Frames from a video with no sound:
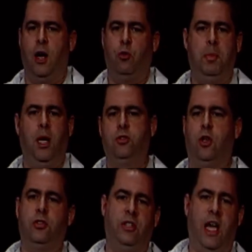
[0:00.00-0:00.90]
Repels
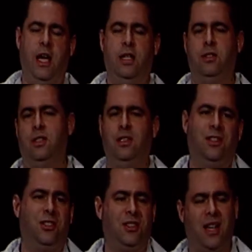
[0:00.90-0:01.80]
all stains, and
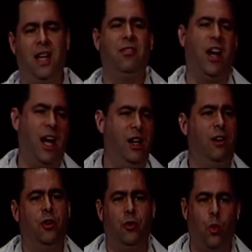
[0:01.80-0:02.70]
just kind of a high
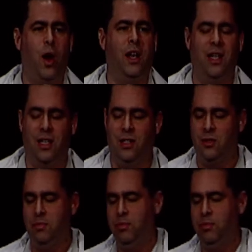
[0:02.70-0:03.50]
level of what it is.